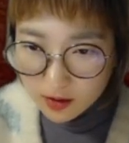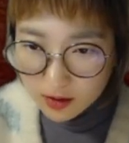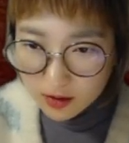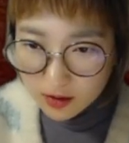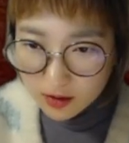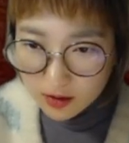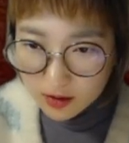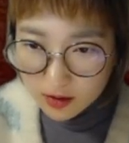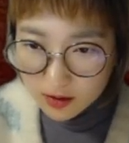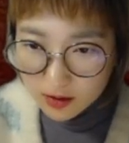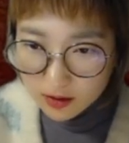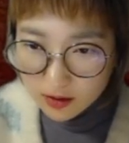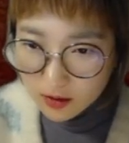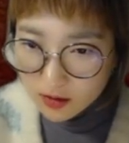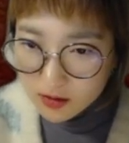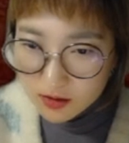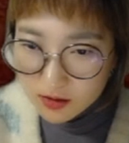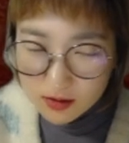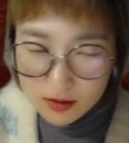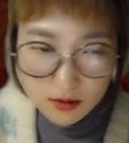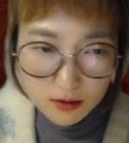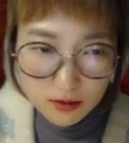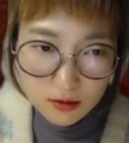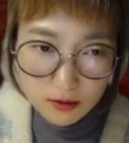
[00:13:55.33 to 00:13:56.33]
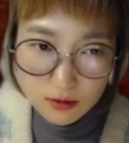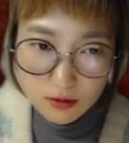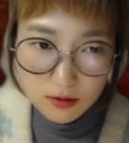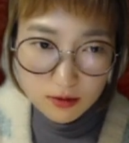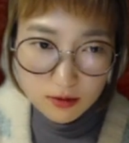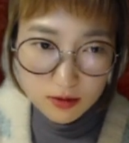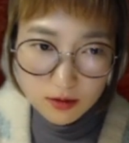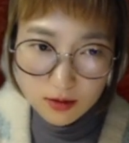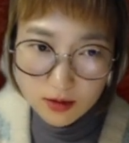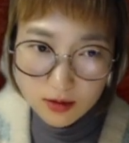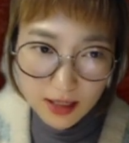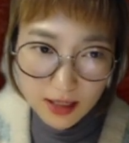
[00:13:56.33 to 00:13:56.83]
it doesn't look
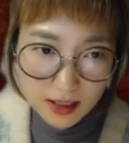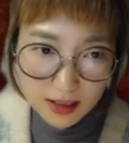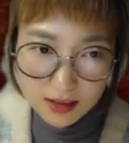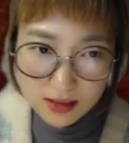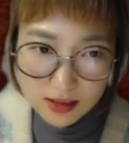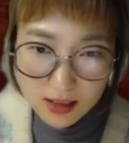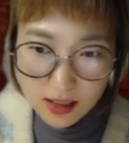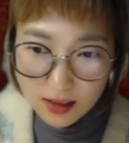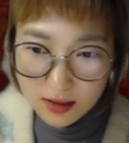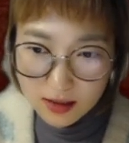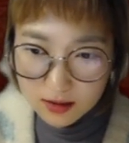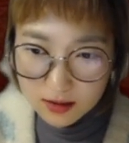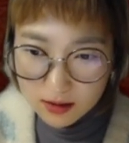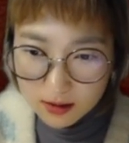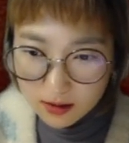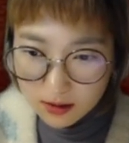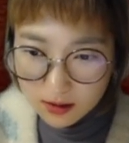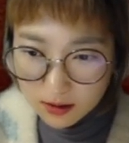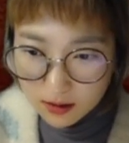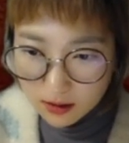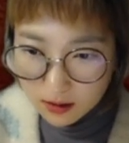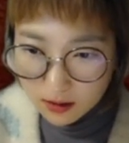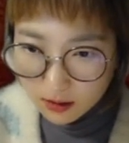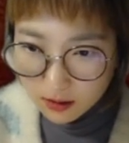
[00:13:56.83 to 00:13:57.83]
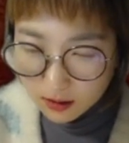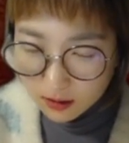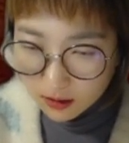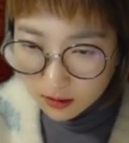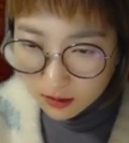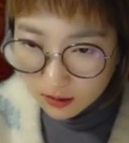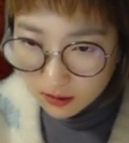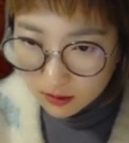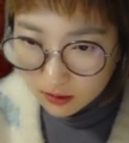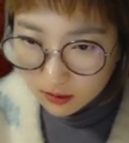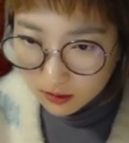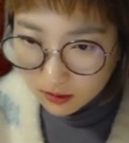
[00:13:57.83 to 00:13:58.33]
like that.
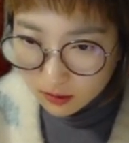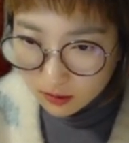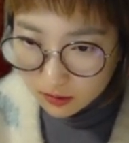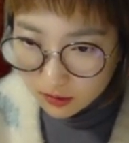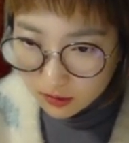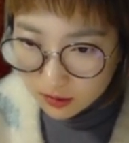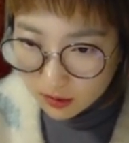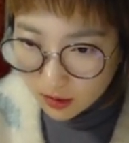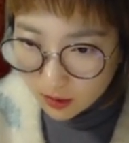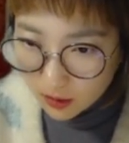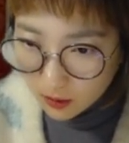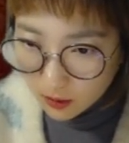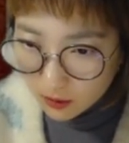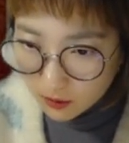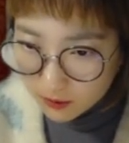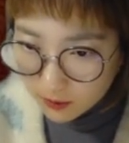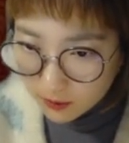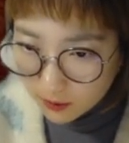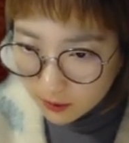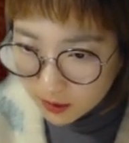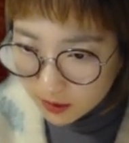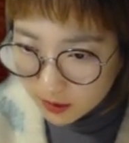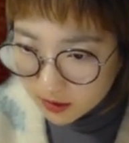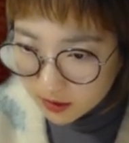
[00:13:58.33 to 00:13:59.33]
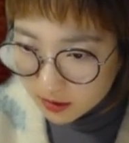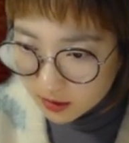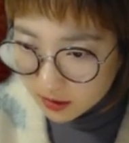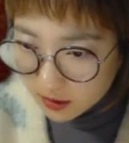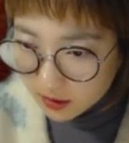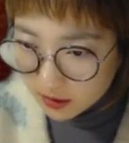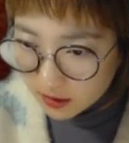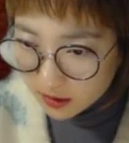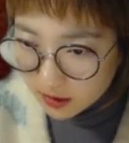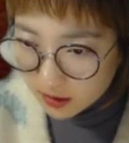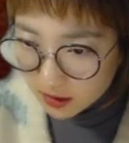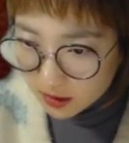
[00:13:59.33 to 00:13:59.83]
So for
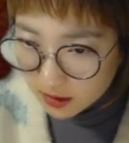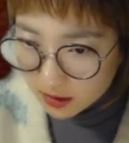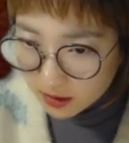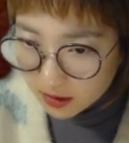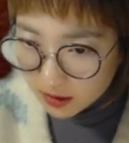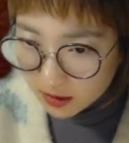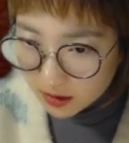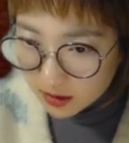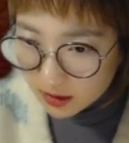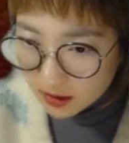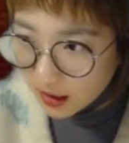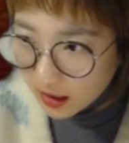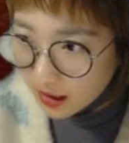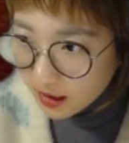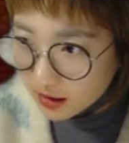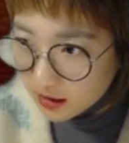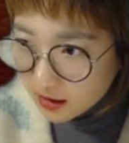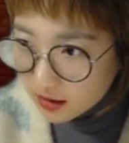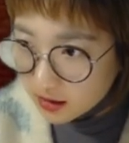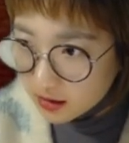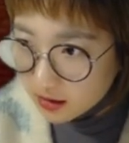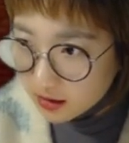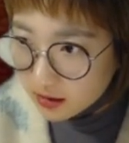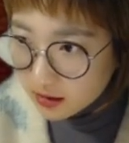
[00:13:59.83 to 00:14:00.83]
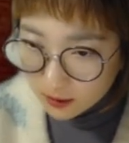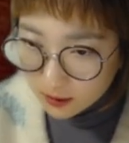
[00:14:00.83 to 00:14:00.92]
instance, in this case,